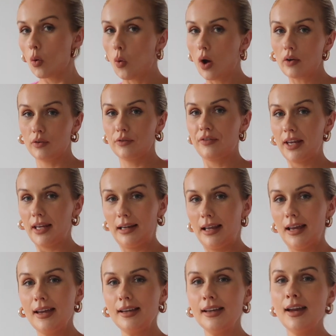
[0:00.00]
quite
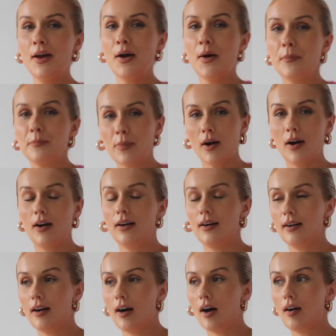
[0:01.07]
revealing, but
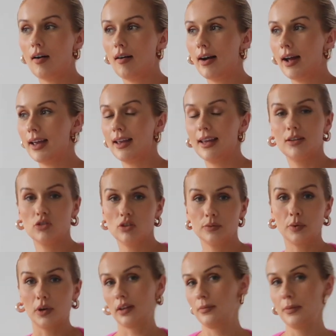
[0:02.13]
it
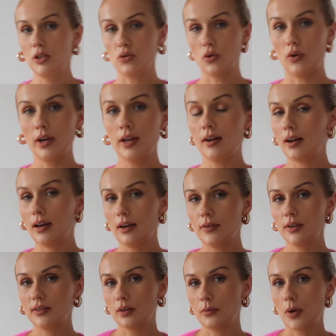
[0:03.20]
just brings me joy. I love
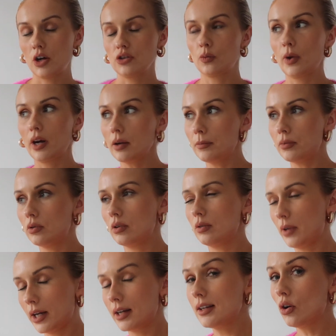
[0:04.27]
it so much. When
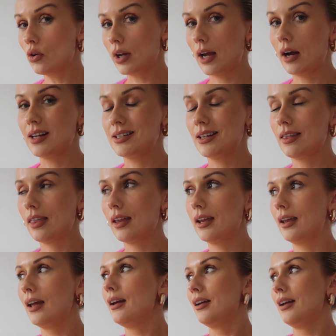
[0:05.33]
I got it, I did
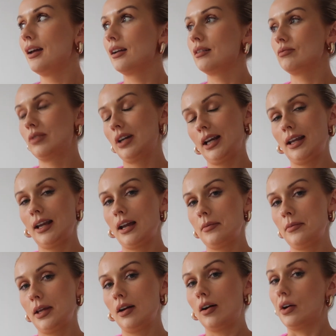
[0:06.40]
think, really,
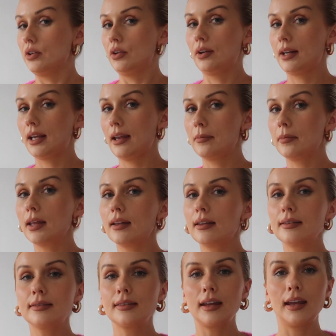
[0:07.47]
Amy, are you gonna keep
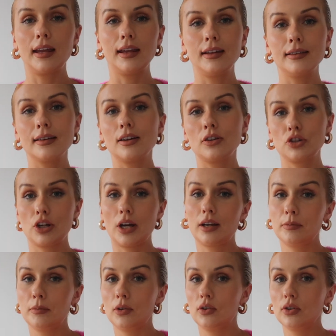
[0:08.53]
this? It is a
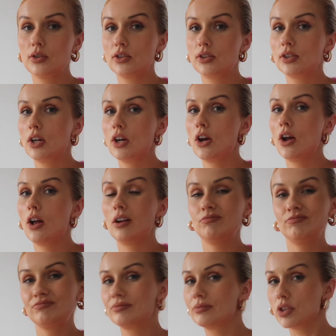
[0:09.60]
Jacquemus
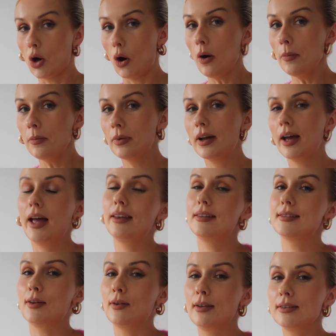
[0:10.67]
top,
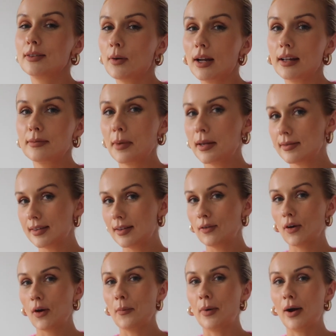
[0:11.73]
and so it's quite
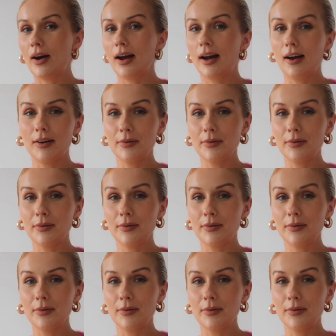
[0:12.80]
expensive, but